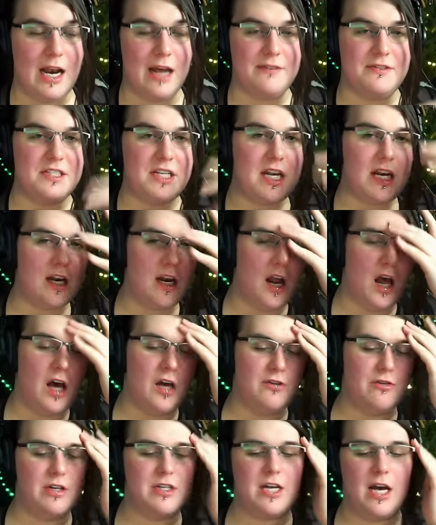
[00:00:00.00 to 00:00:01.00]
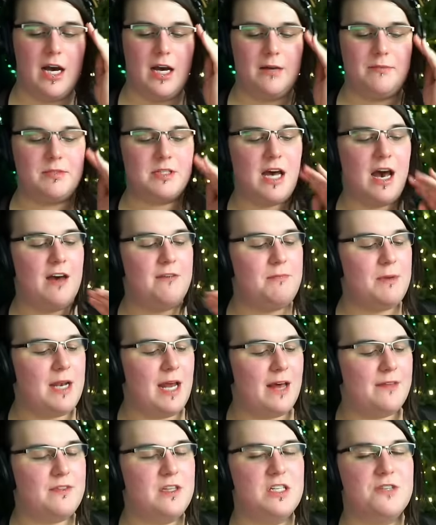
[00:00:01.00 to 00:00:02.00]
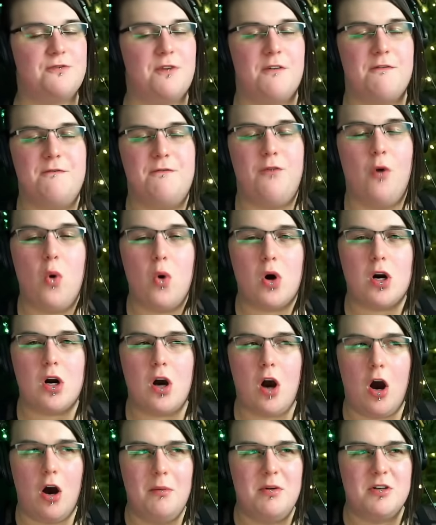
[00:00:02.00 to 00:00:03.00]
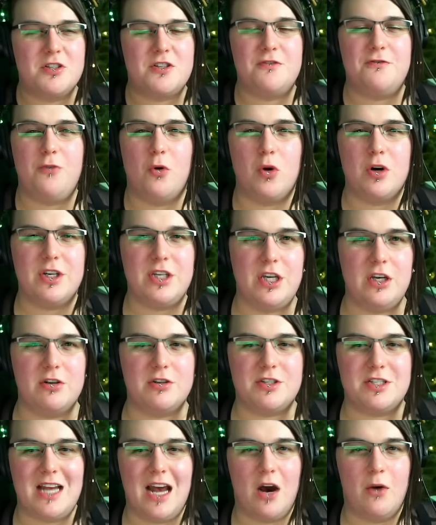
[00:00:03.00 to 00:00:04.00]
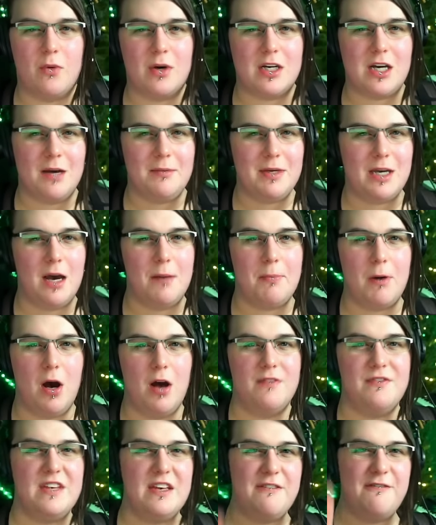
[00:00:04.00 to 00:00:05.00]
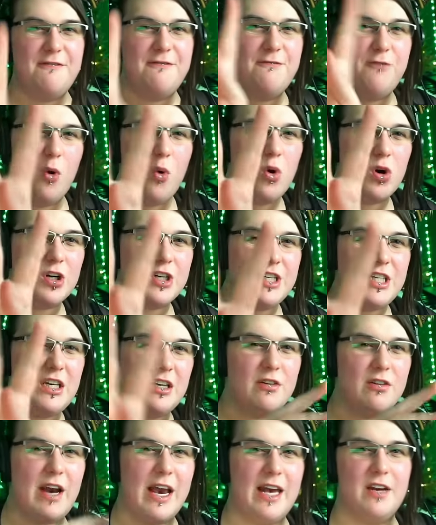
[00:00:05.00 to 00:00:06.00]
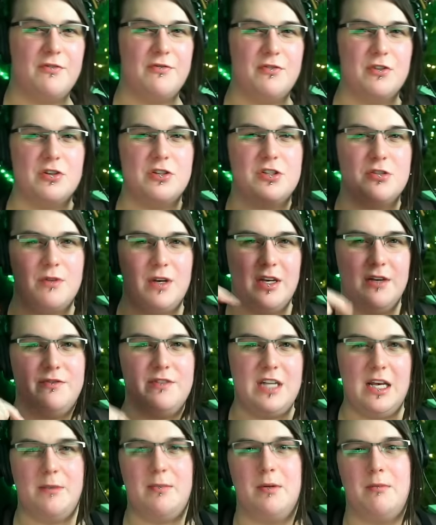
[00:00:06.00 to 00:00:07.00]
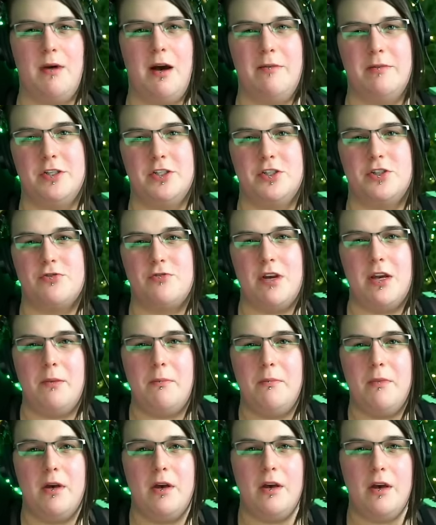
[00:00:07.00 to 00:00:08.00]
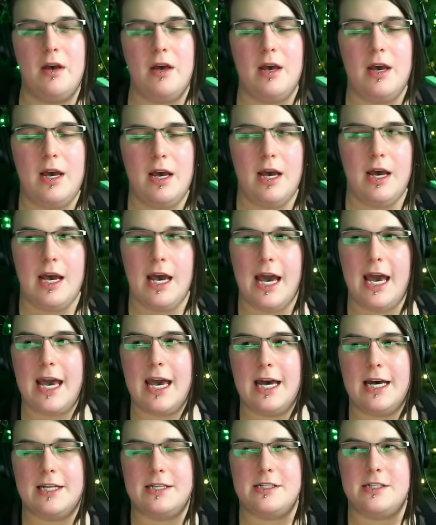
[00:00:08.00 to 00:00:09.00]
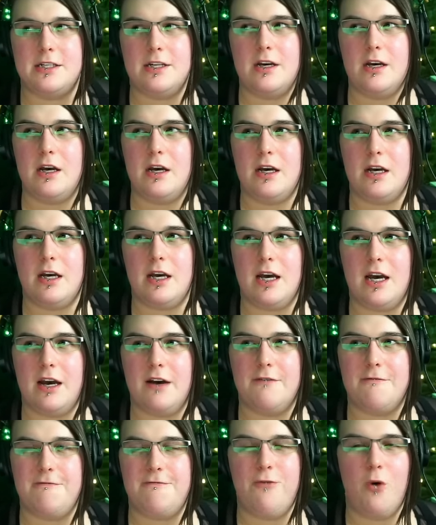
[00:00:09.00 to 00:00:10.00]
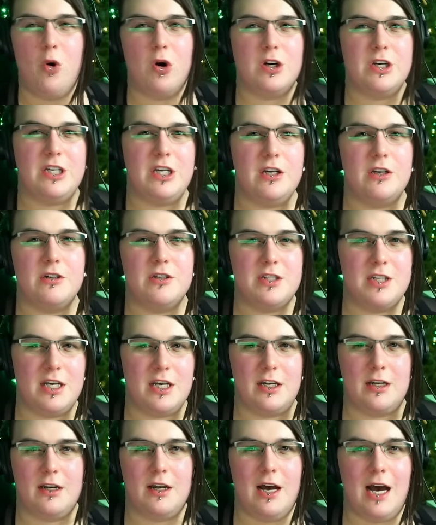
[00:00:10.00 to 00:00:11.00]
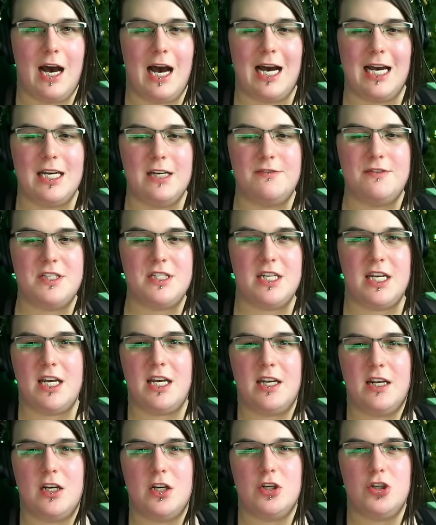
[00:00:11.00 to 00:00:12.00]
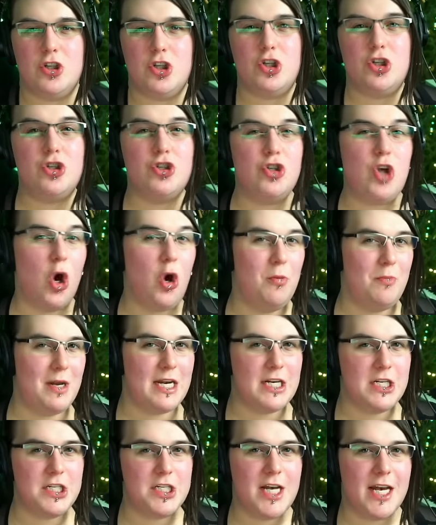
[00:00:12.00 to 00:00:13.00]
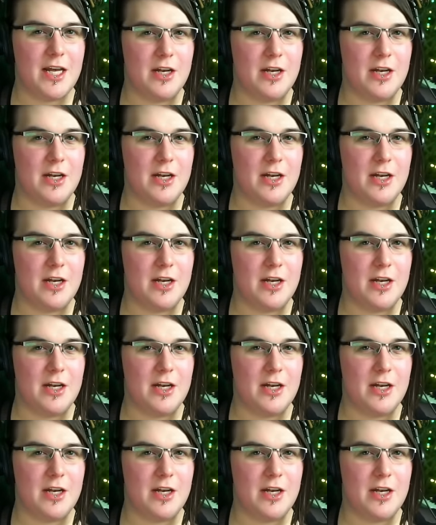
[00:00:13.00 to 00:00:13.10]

And I've seen it a hundred times. I've been at this for four, almost four years now. We're coming up on the four year anniversary of Demon Mama's stream. And four years in, I have seen so many